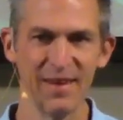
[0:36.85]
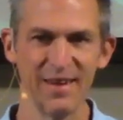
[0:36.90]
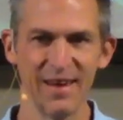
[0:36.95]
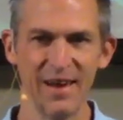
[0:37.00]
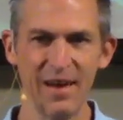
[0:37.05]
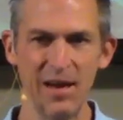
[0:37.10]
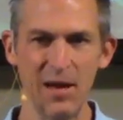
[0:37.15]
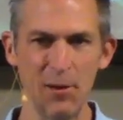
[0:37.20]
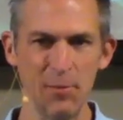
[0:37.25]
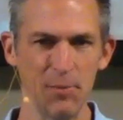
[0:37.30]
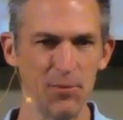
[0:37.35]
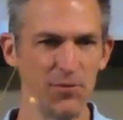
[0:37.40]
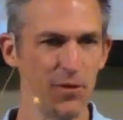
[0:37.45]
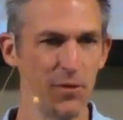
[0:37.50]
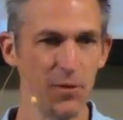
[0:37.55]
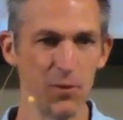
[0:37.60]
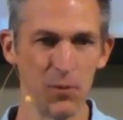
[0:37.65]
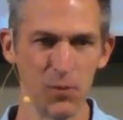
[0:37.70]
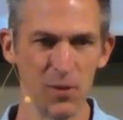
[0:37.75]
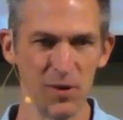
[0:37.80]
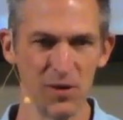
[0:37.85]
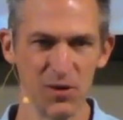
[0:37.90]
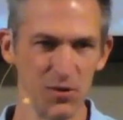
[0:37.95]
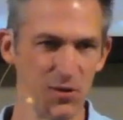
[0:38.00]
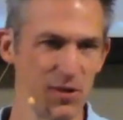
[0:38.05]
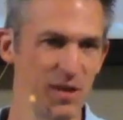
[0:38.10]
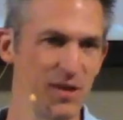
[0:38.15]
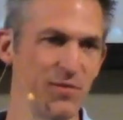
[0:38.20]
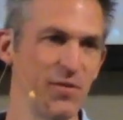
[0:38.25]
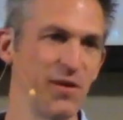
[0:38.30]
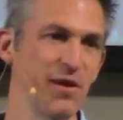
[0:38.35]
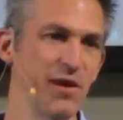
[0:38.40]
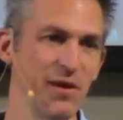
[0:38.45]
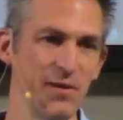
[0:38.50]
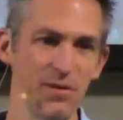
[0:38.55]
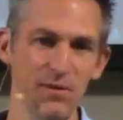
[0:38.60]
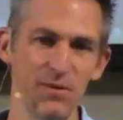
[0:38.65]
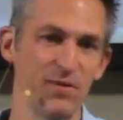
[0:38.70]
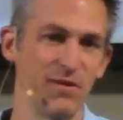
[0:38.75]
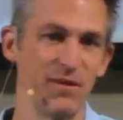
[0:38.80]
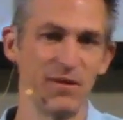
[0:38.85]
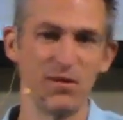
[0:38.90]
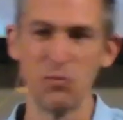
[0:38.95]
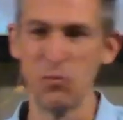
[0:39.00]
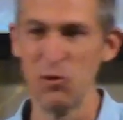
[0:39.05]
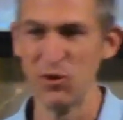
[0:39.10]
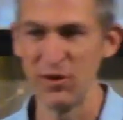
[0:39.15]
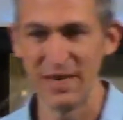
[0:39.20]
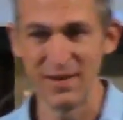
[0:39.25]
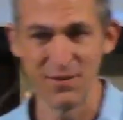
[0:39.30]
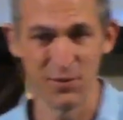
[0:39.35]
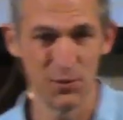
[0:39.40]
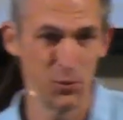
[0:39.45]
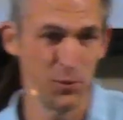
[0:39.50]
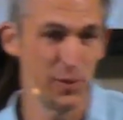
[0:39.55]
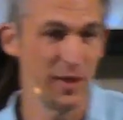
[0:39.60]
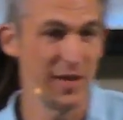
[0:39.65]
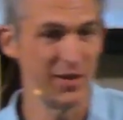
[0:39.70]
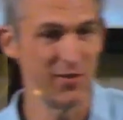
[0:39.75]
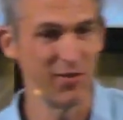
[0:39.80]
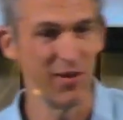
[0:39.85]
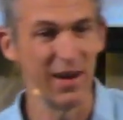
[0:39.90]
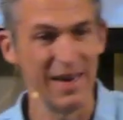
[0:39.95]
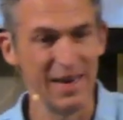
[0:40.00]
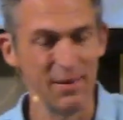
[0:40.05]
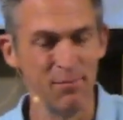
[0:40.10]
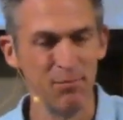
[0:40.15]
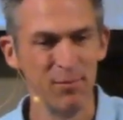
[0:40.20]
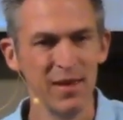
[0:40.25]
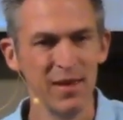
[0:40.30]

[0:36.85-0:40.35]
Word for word: Um, so that when you leave here, there's six more days in a week, right?